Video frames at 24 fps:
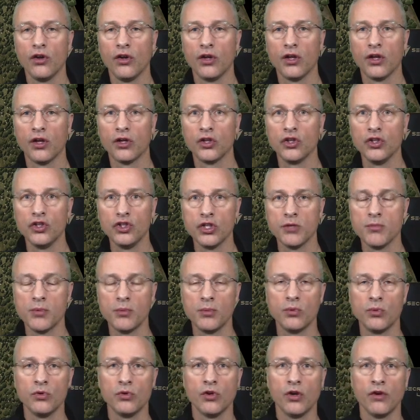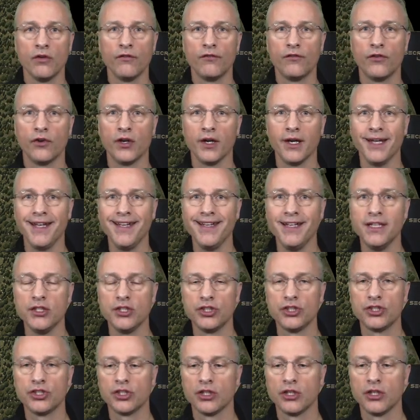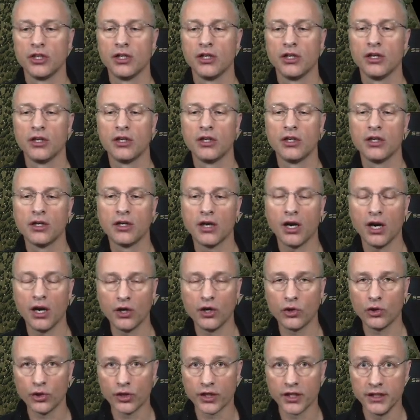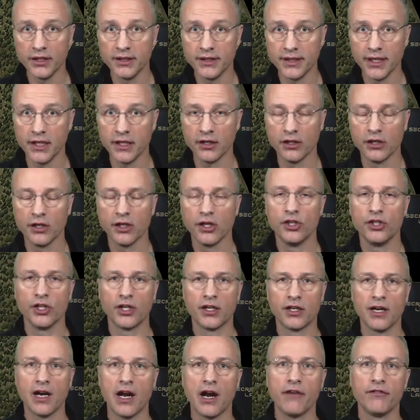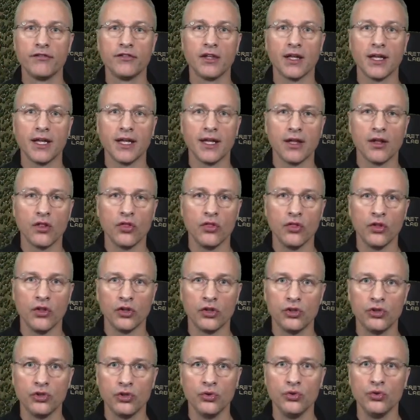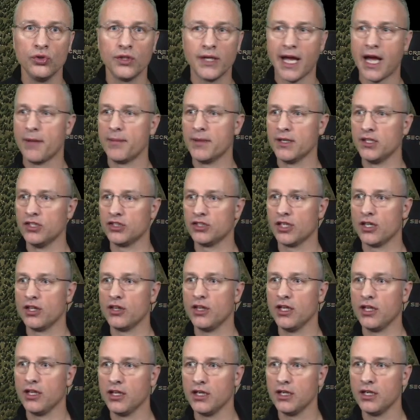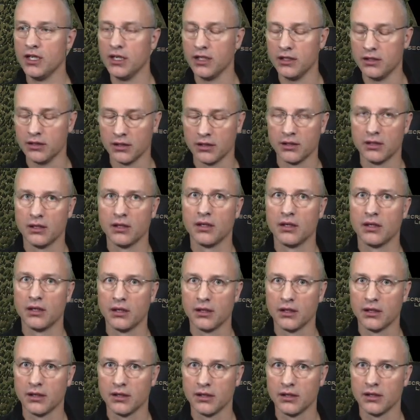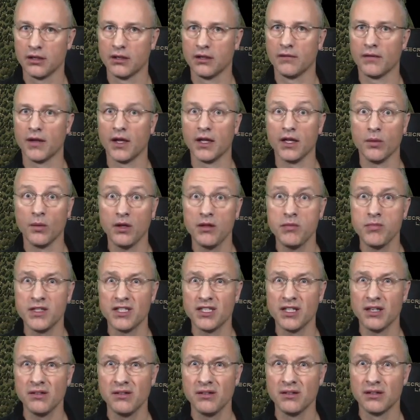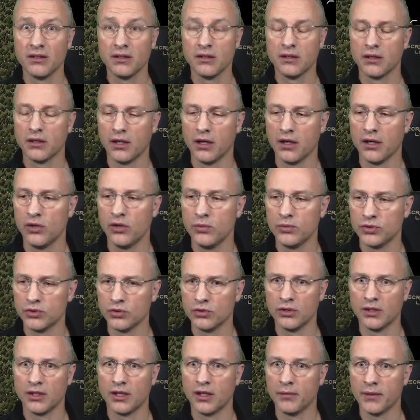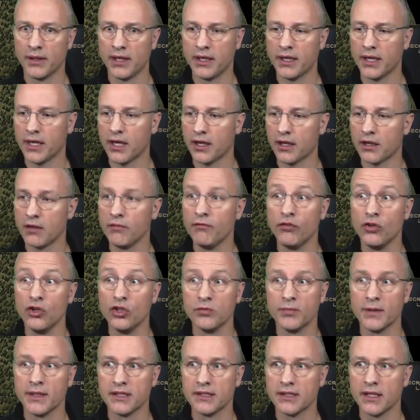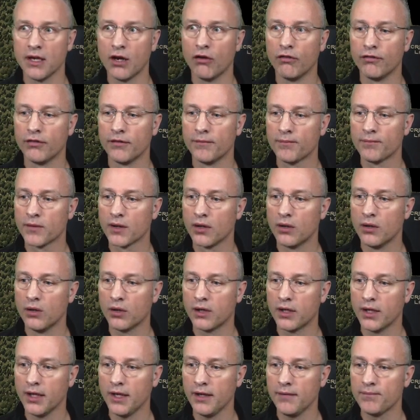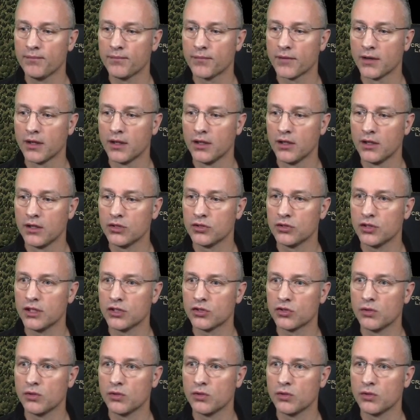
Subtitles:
consumable for each cargo container to craft the 2 cabins that you need. Are you with me still? I hope so. I'm going to get confused myself. Okay, let's go